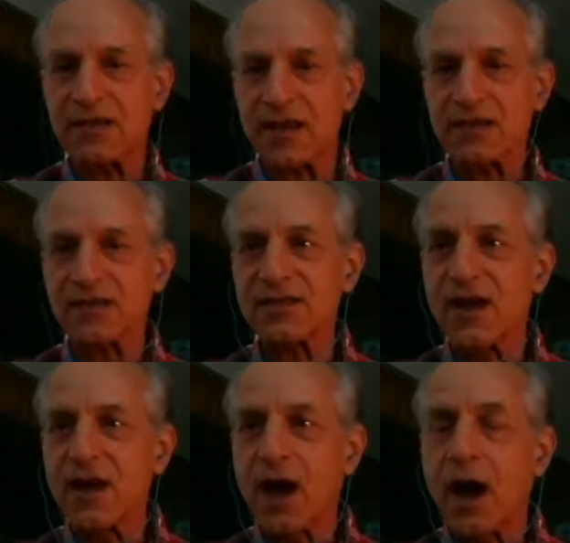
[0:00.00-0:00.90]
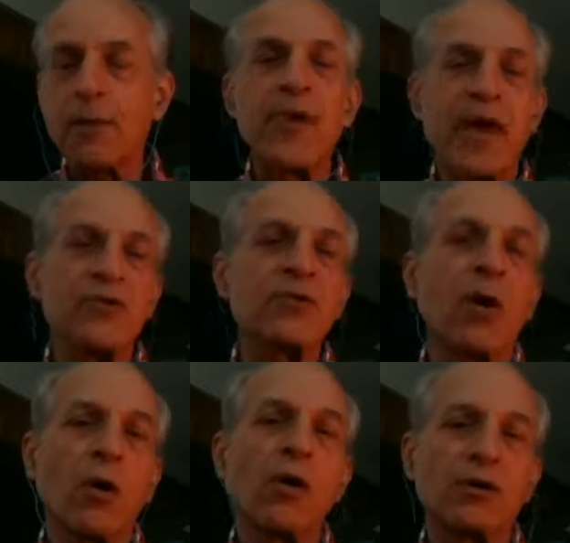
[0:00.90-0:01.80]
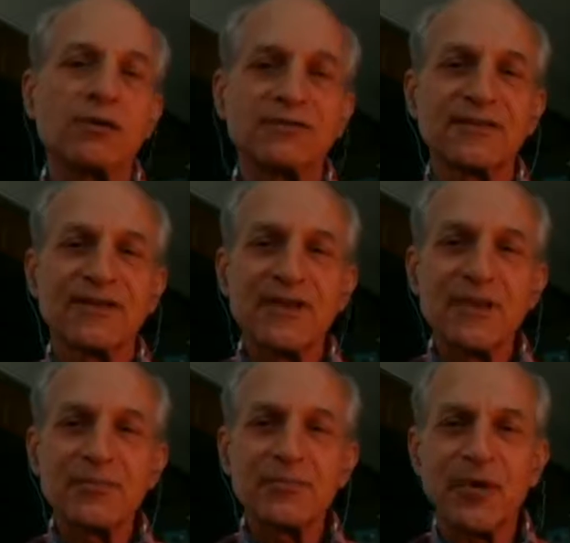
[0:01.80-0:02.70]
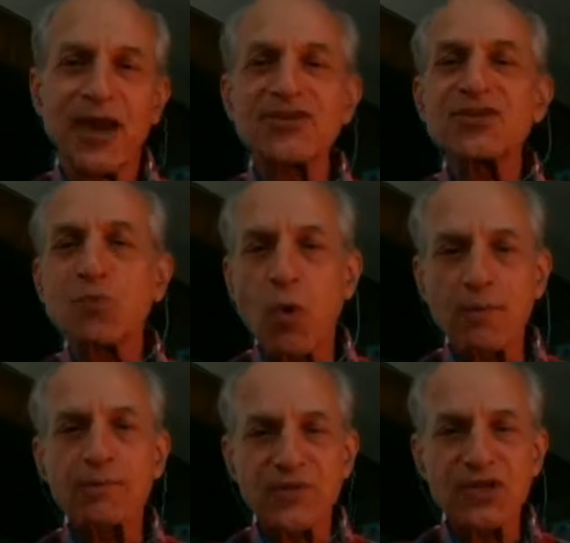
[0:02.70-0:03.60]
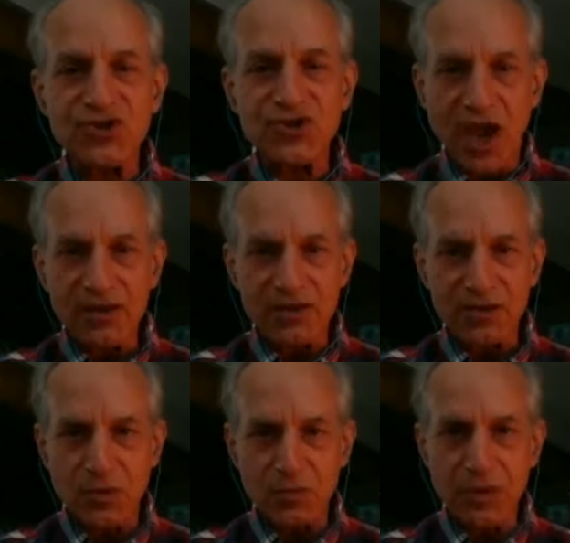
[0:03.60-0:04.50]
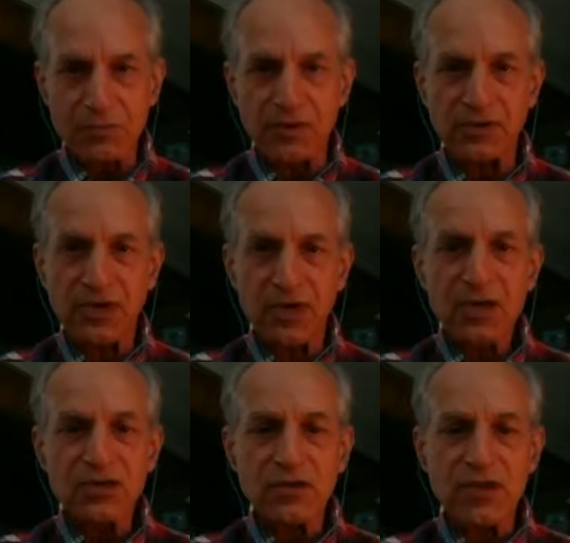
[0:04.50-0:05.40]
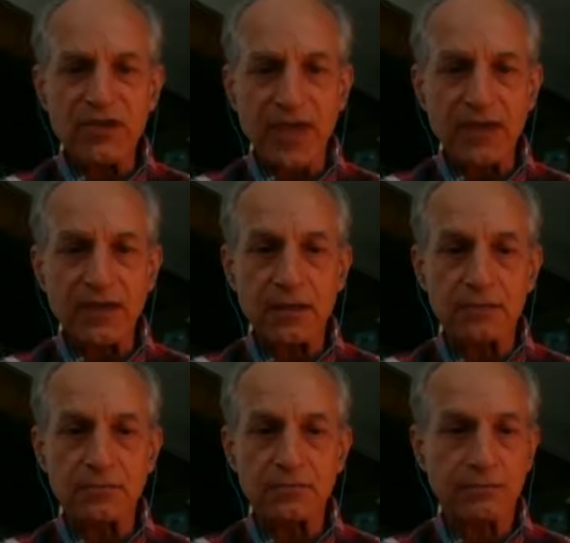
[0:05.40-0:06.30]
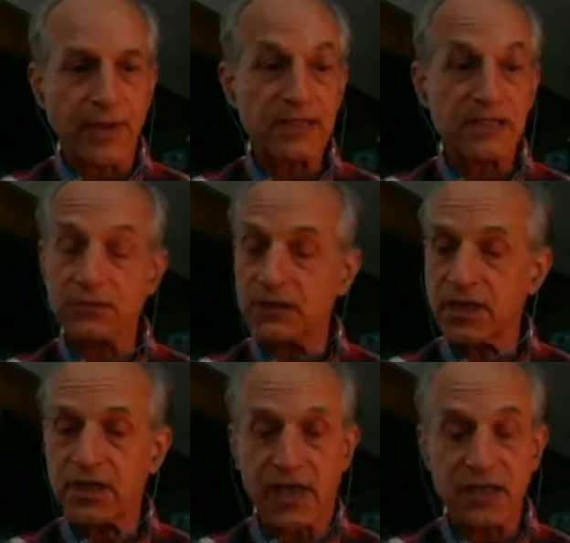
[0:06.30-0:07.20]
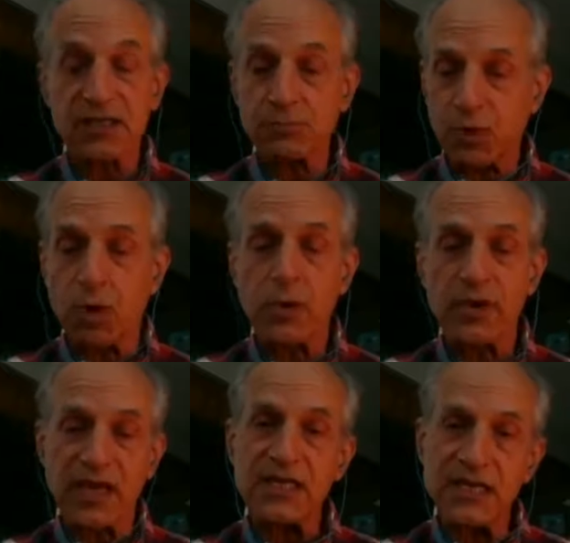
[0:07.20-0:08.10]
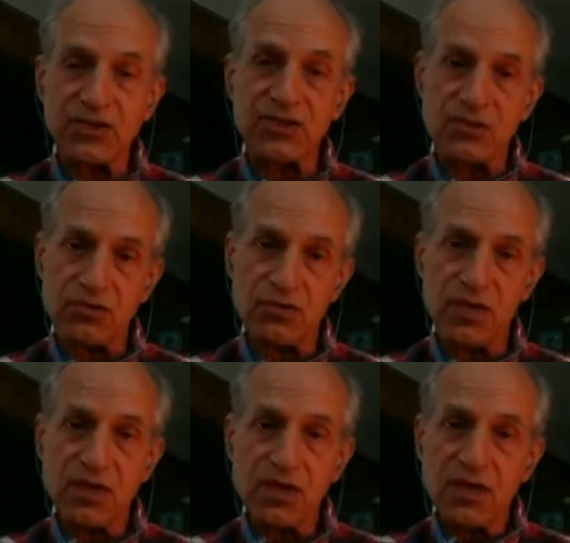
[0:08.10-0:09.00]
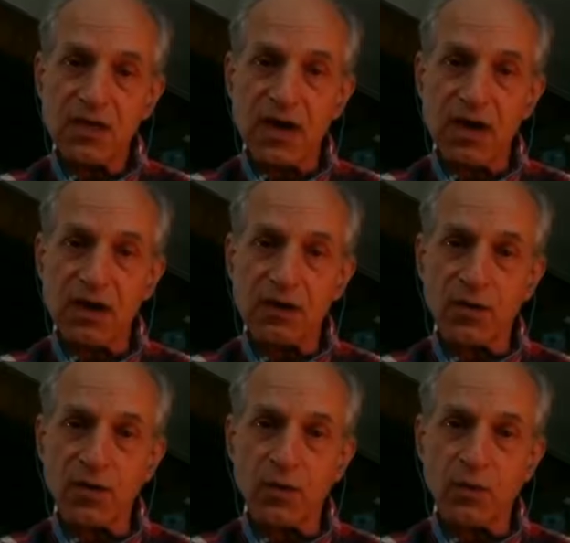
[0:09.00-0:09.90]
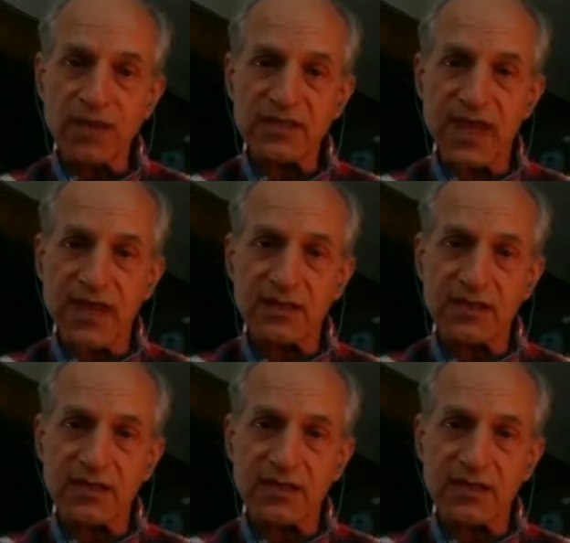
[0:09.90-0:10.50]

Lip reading: there's a better goal. But I just want to share this with people so that they can basically explore what they need to right. when taking